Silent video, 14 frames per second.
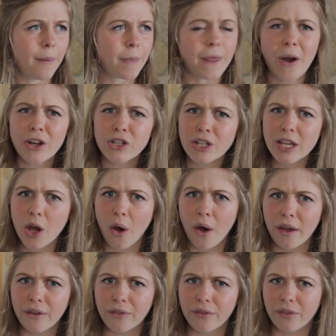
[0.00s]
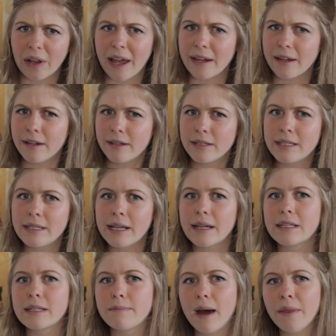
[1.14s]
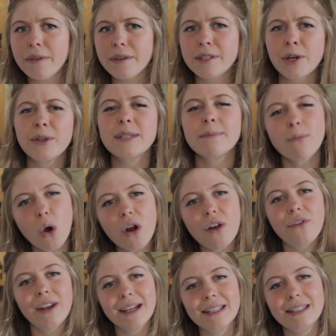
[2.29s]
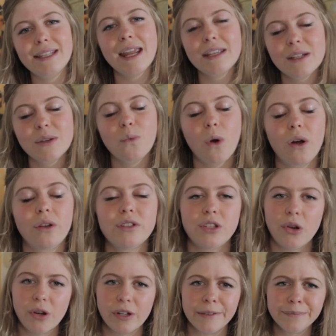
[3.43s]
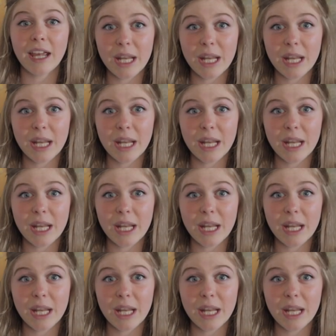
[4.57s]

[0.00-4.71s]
They're actually going for like 6 months, so it's more of an extended world tour.